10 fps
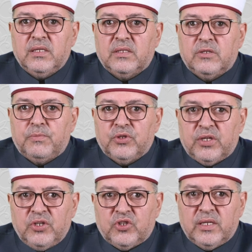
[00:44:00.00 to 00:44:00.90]

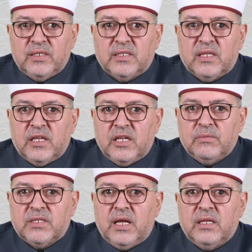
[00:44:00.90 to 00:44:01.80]
interpretations,
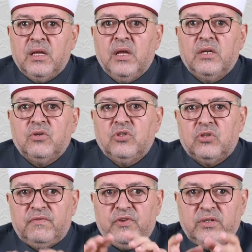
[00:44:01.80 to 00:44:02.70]
themes, and
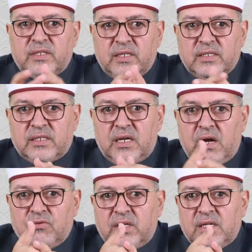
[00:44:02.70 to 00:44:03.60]
controversies
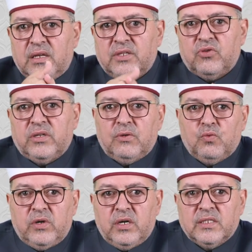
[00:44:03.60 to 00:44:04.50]
surrounding literary
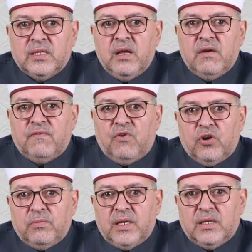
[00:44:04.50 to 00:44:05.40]
works,
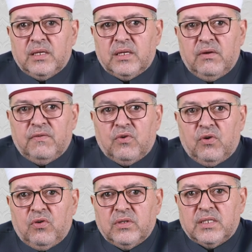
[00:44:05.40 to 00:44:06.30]
forming, of
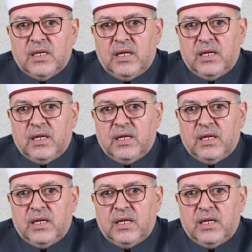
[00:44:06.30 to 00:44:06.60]
course,